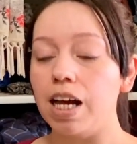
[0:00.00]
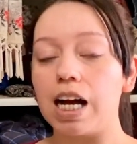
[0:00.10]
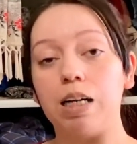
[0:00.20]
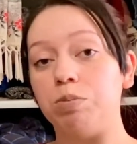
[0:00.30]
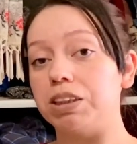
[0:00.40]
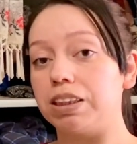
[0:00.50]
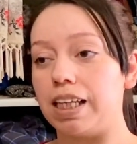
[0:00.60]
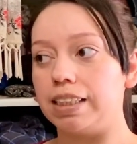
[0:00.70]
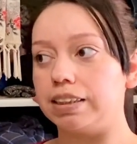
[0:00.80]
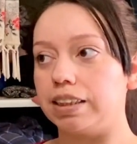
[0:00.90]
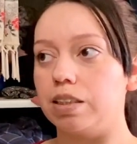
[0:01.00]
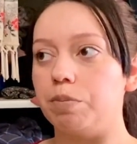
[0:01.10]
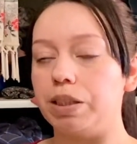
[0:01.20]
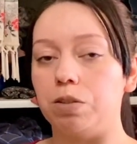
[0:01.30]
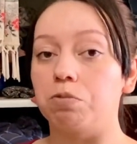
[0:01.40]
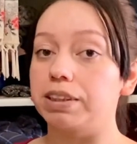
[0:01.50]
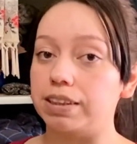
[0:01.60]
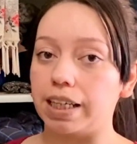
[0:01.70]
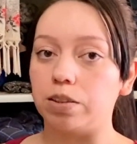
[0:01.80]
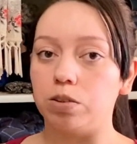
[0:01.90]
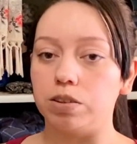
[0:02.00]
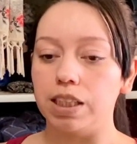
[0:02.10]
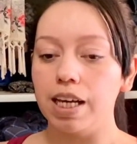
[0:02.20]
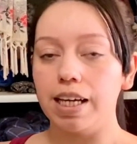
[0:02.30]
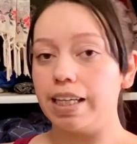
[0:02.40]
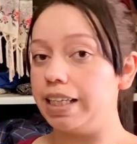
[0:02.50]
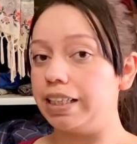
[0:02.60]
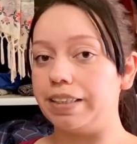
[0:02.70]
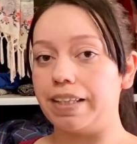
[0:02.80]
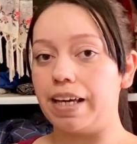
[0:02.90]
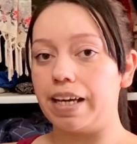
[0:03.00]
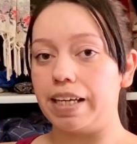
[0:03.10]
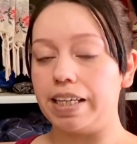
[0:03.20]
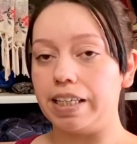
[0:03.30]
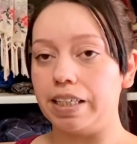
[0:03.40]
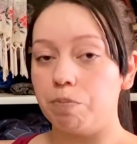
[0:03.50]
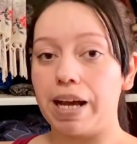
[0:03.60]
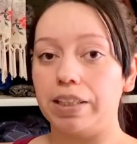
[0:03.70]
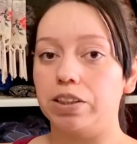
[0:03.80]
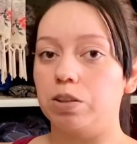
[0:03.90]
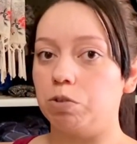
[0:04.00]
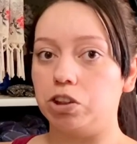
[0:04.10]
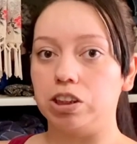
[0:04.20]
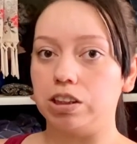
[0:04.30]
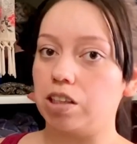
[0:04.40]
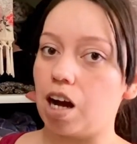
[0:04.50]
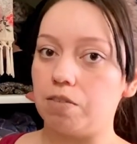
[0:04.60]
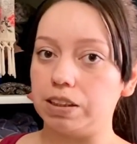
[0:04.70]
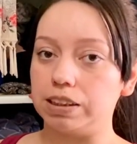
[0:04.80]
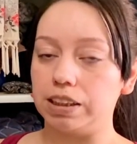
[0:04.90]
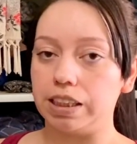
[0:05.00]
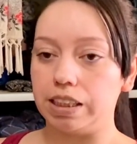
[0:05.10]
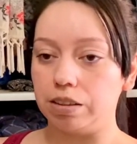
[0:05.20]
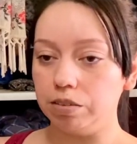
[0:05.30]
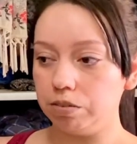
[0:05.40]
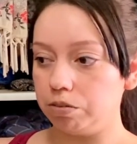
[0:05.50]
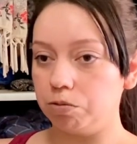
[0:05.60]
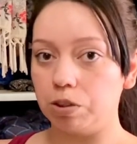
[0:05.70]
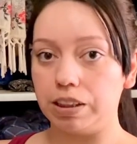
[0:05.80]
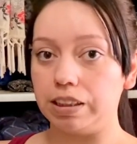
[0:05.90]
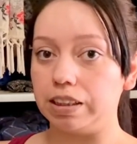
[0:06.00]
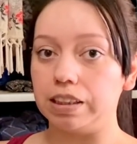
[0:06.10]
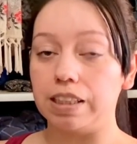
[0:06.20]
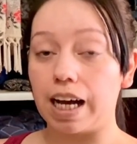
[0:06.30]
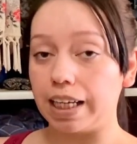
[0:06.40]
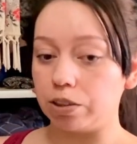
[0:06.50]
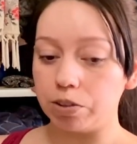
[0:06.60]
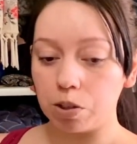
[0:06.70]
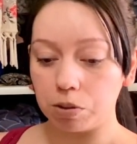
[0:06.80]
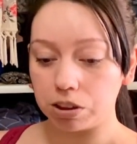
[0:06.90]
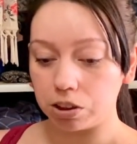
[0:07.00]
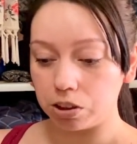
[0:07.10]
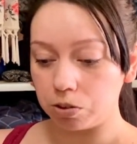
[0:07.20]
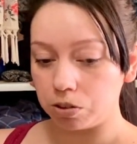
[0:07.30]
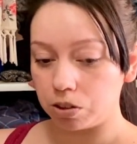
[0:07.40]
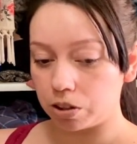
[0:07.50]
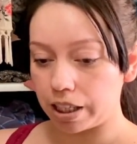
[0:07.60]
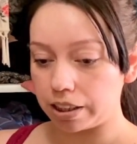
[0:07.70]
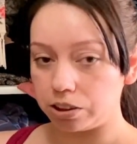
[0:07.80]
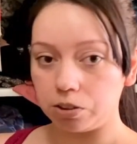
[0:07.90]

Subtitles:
I'm just glad it's gonna be recycled in a manner which is obviously really good that I don't know what to do or how to do